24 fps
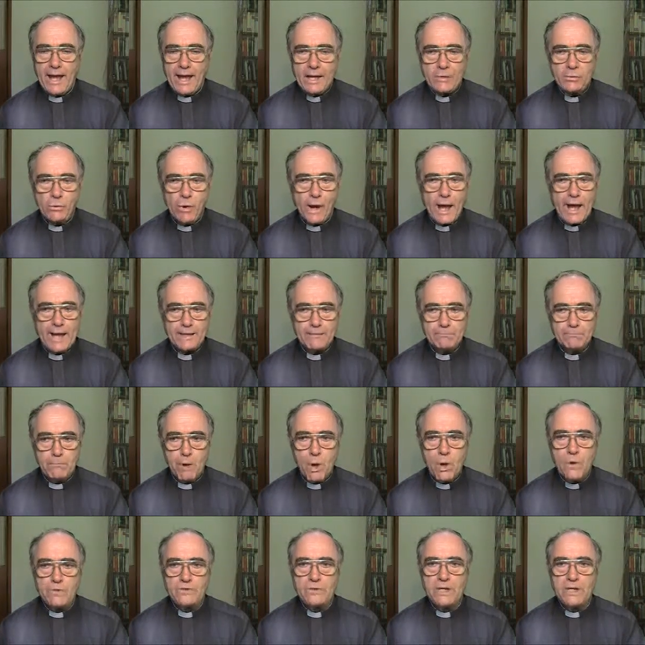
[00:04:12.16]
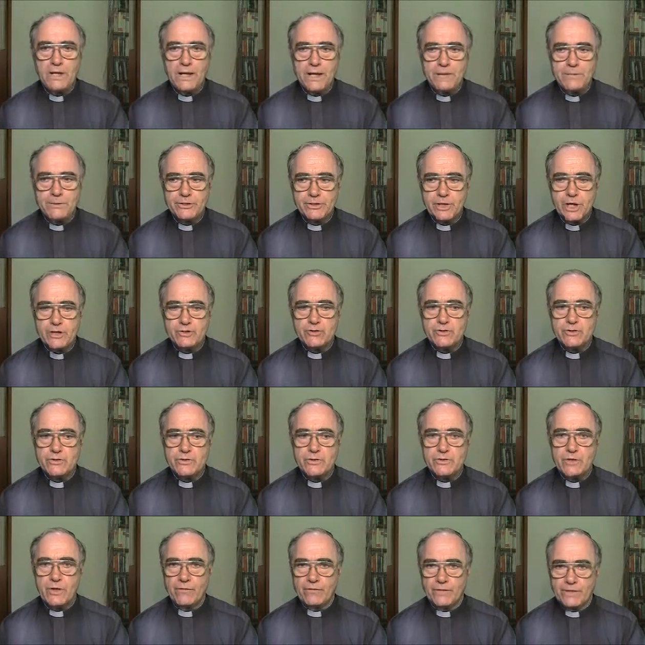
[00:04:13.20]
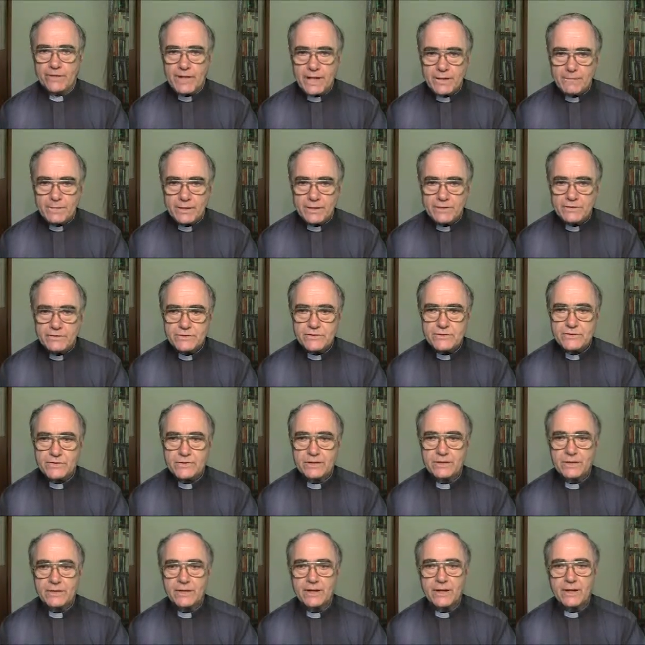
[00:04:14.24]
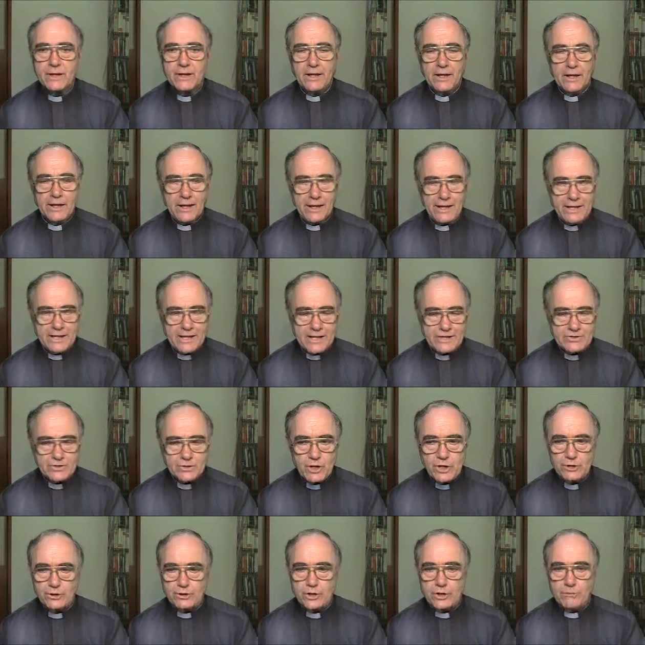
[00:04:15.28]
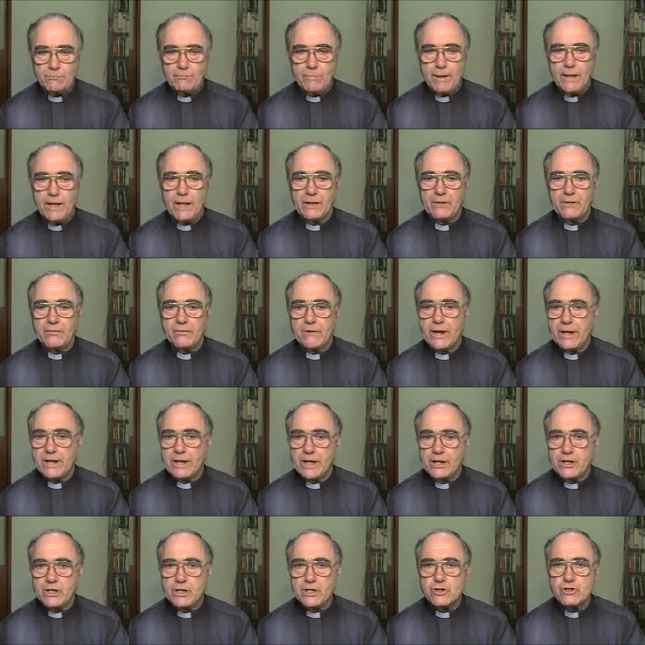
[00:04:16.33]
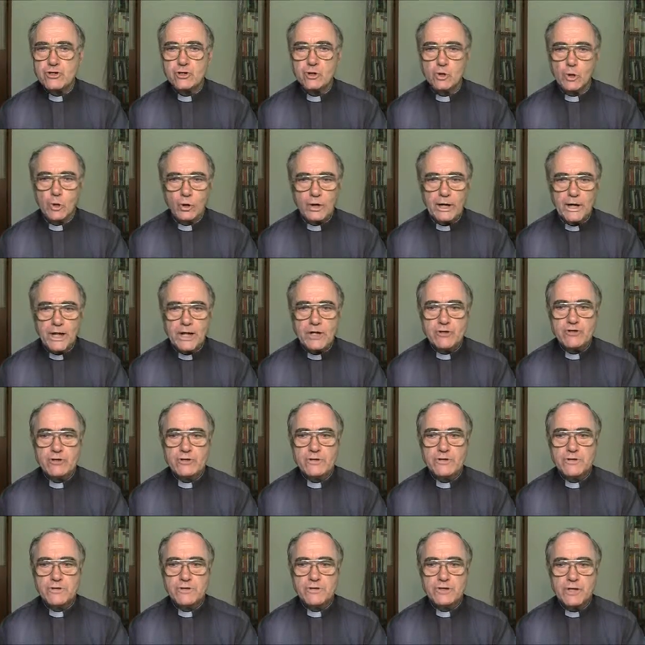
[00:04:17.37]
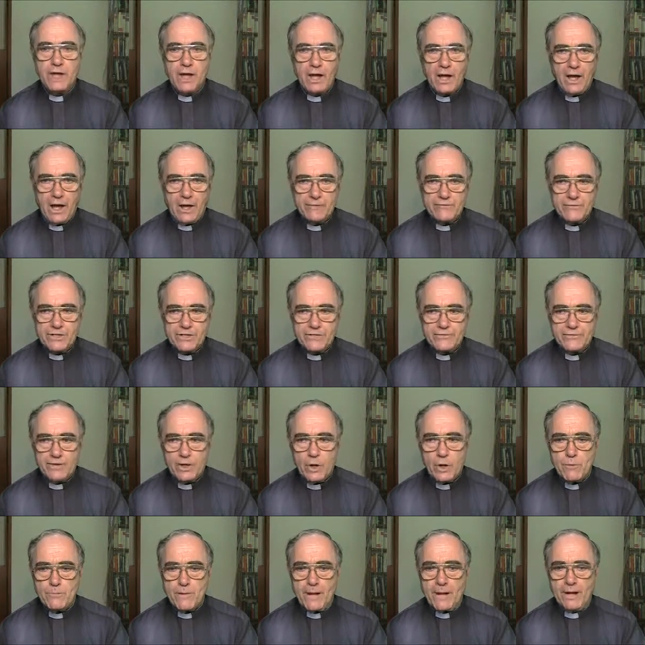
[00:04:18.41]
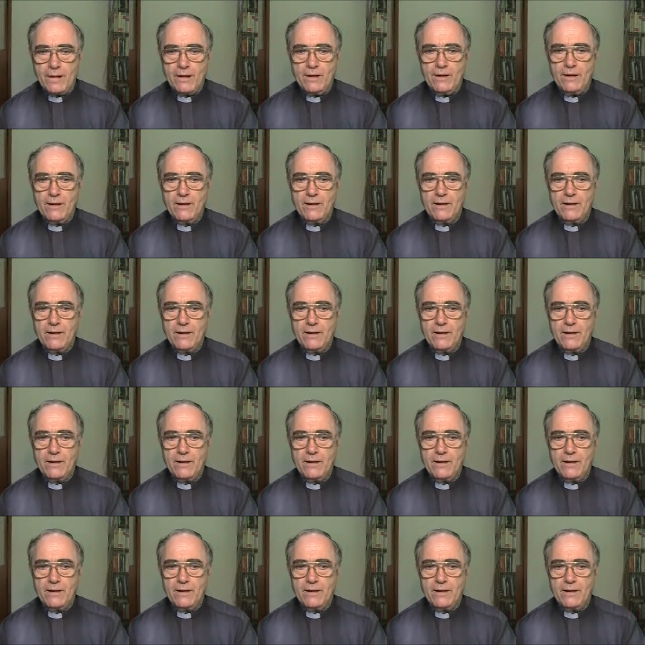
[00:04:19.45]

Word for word: and while imposing limitations on the demons, he does not compel the recognition or allegiance of his fellow men.